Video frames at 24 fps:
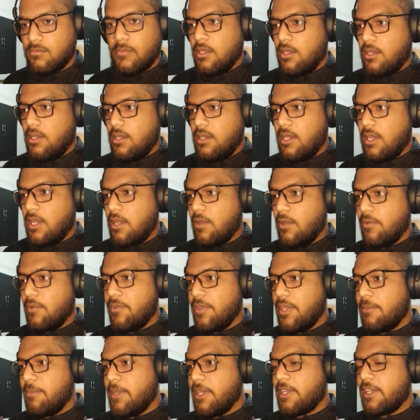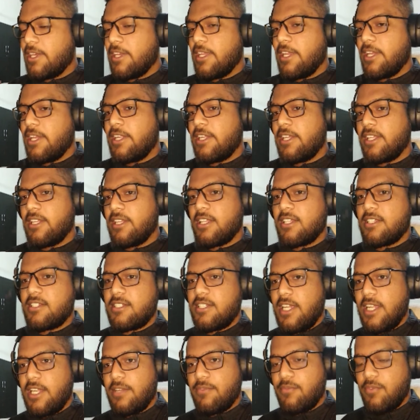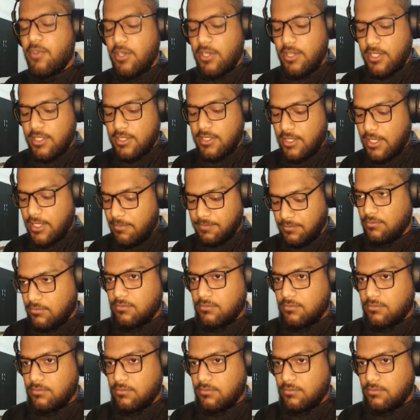Now we'll be creating the state for this app,